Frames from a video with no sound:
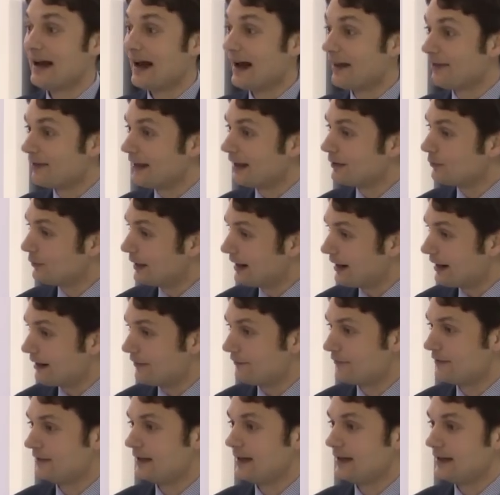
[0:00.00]
And then we
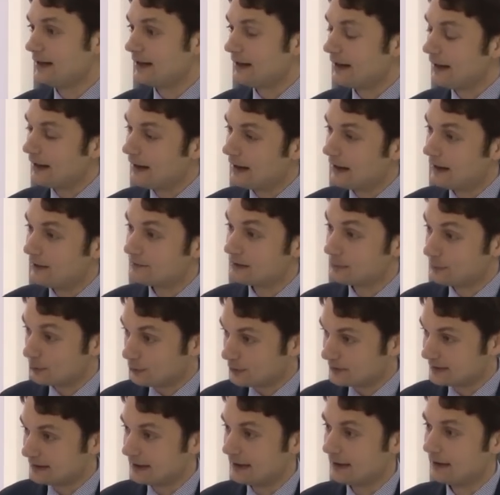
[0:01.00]
have the
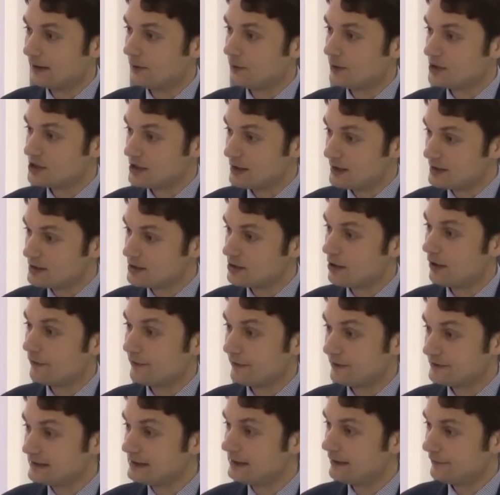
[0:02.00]
reporting, which is of
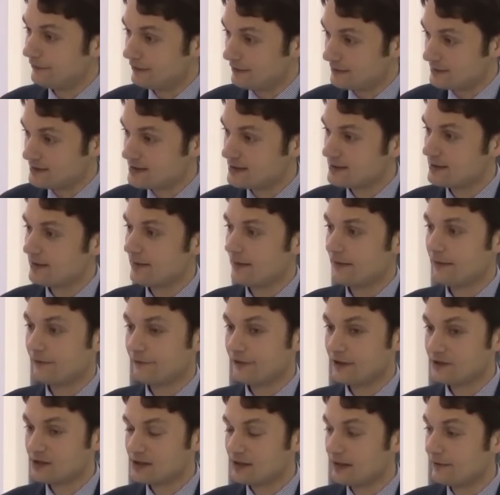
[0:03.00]
three levels. The
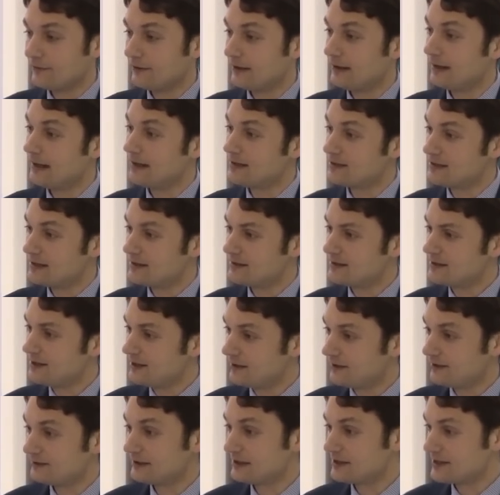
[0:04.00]
first level is the
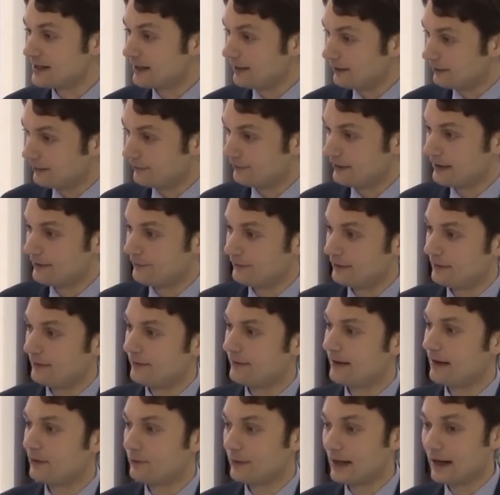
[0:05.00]
senior executive level.
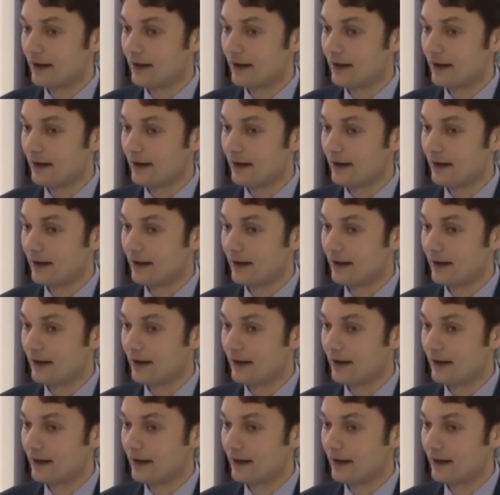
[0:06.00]
Then